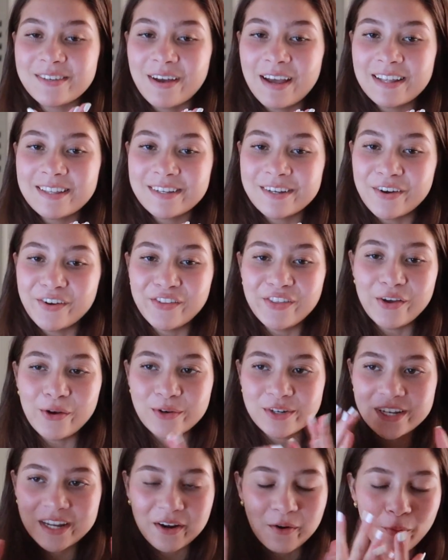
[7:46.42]
So I had to go in the
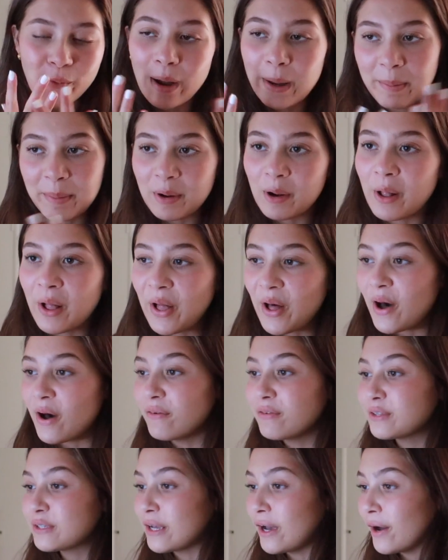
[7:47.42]
ocean, like wipe it all
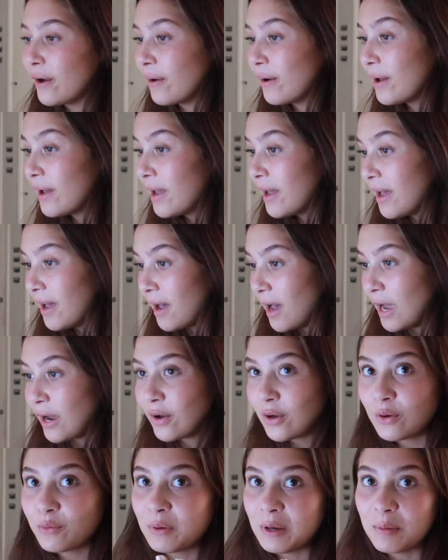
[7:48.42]
off. So I
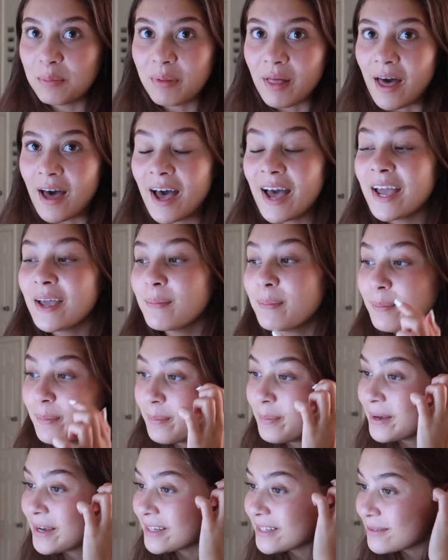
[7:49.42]
couldn't reapply
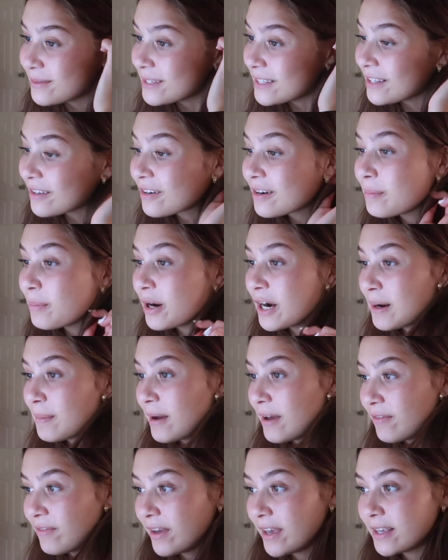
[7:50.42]
because it was literally burning
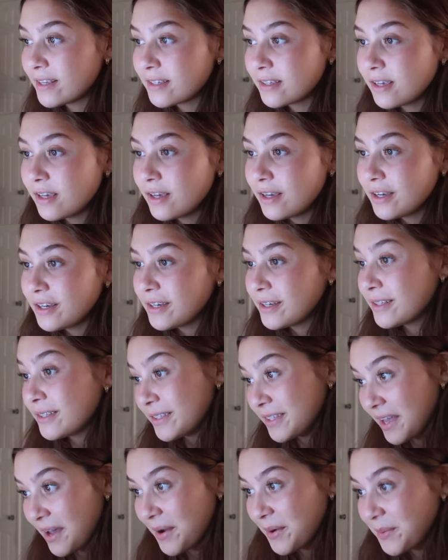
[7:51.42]
my face.
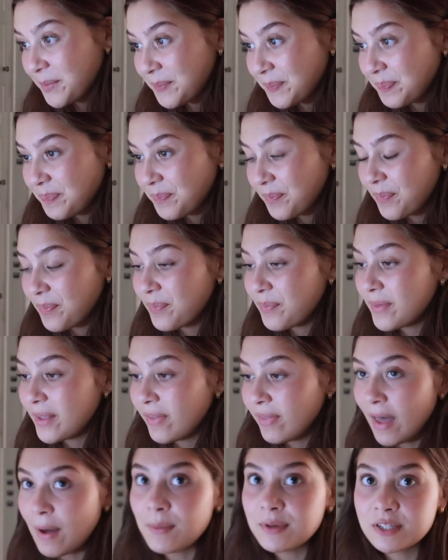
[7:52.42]
So
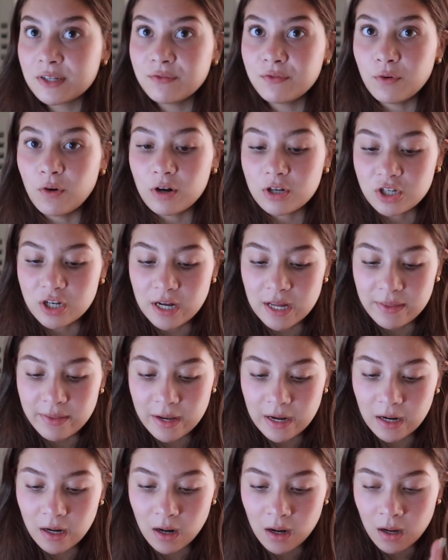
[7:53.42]
that was unfortunate. And
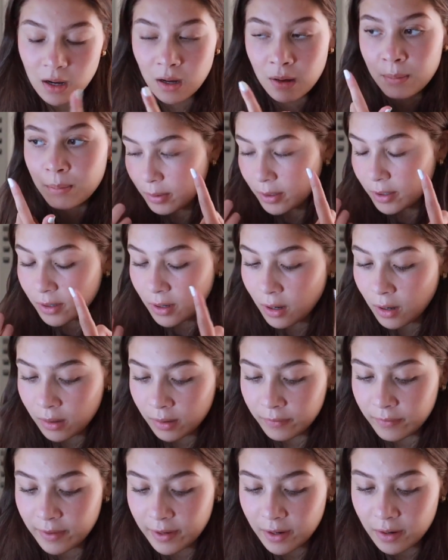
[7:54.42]
then I got a burn
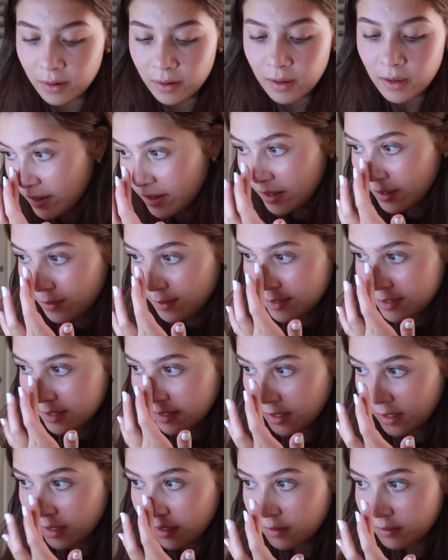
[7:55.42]
on there. It was
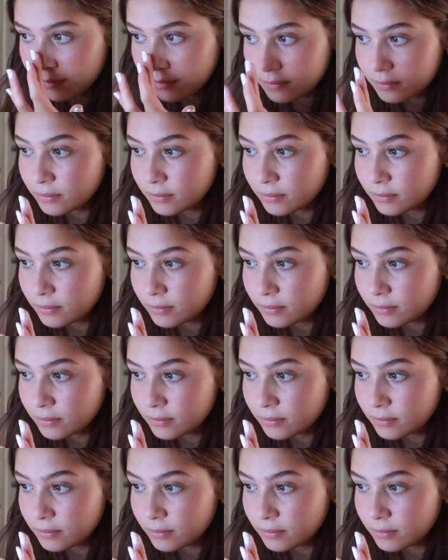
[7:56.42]
like